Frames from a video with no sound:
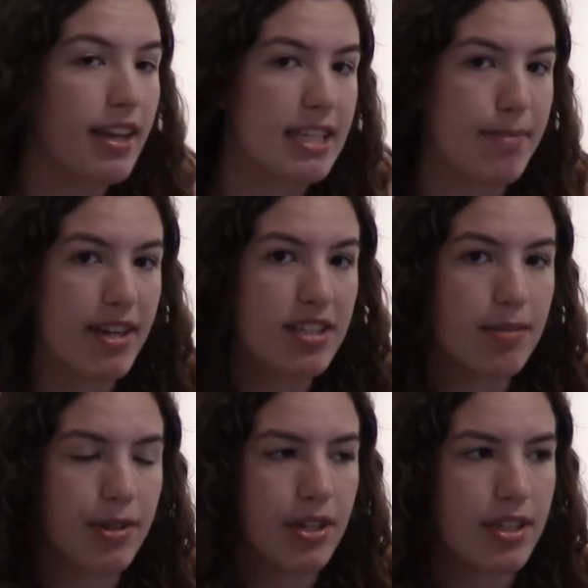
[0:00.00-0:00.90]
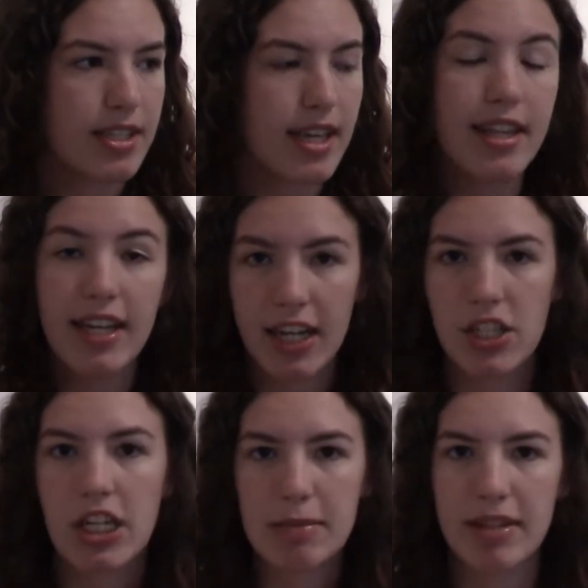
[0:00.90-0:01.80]
especially because I think I
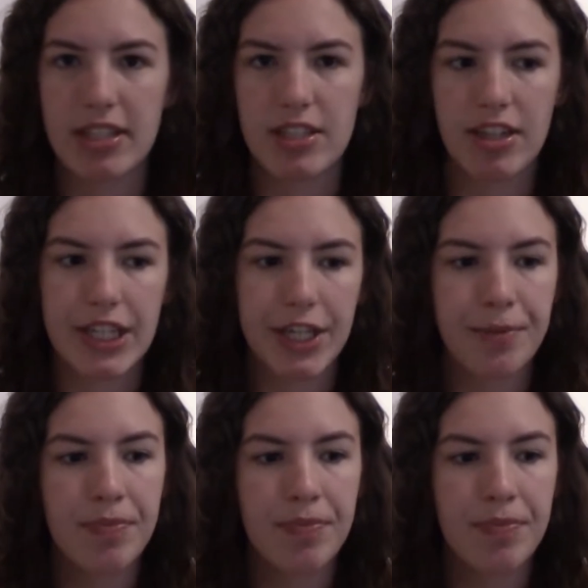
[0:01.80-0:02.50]
talked about this earlier.